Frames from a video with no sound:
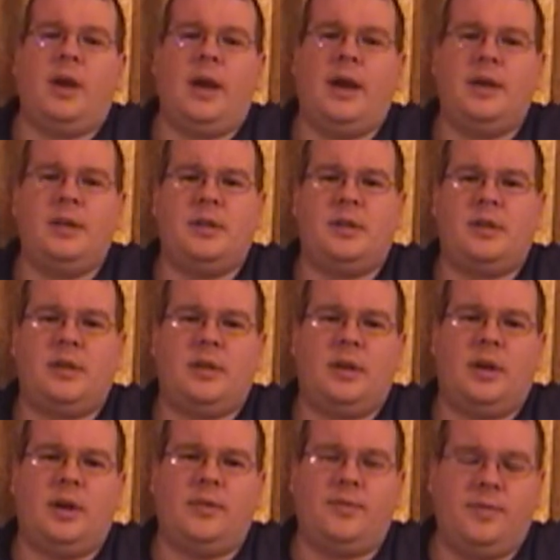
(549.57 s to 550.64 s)
as
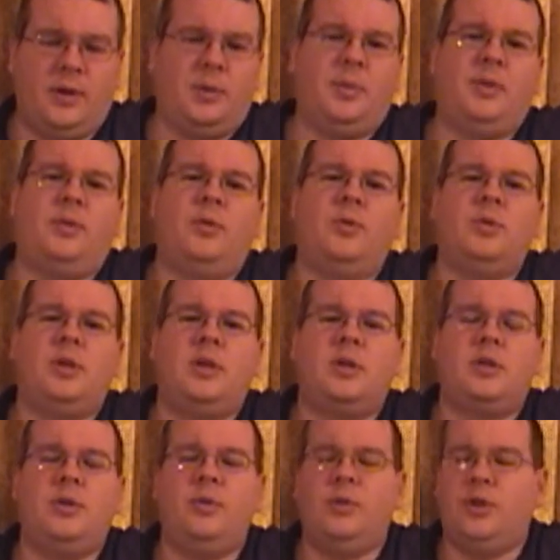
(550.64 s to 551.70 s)
a film
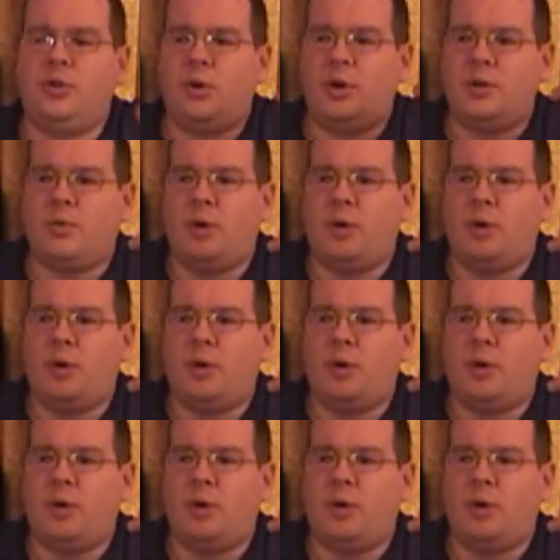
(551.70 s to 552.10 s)
enthusiast who enjoys